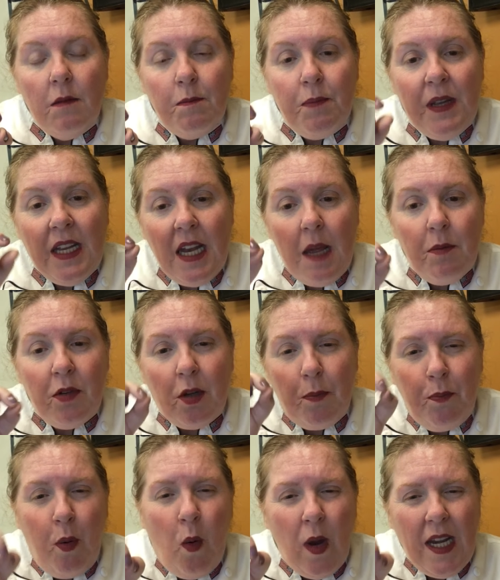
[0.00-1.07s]
being able to
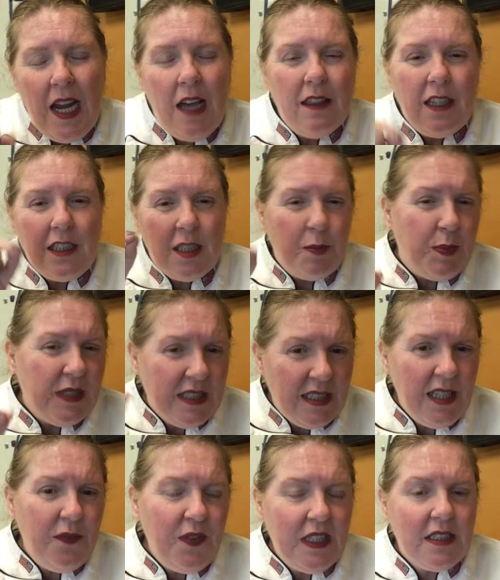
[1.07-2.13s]
point out the
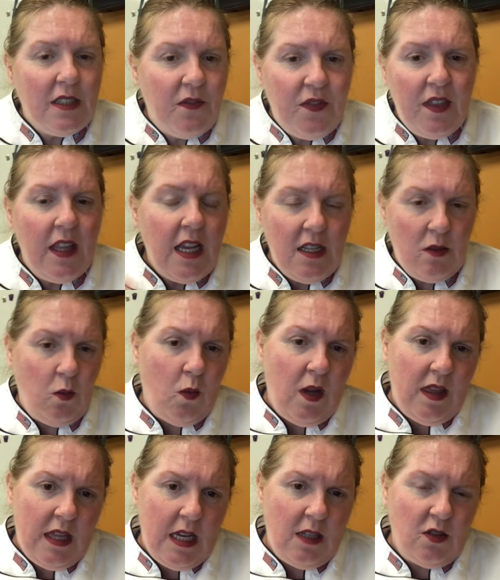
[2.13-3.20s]
specifics of
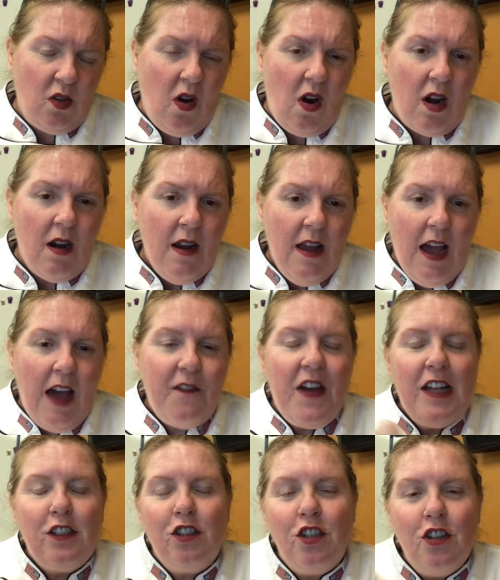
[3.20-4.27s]
what things are. I've
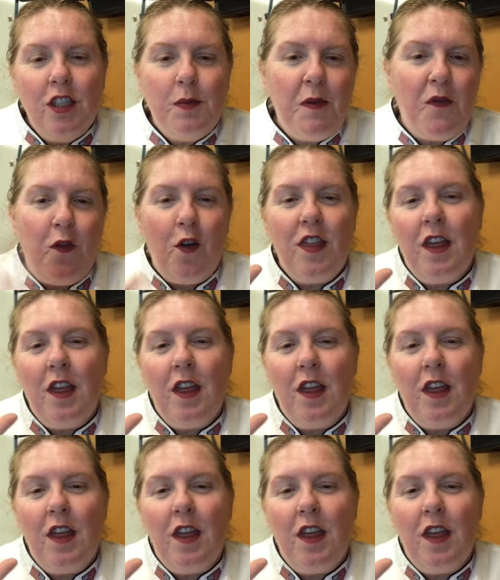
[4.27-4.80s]
had students before,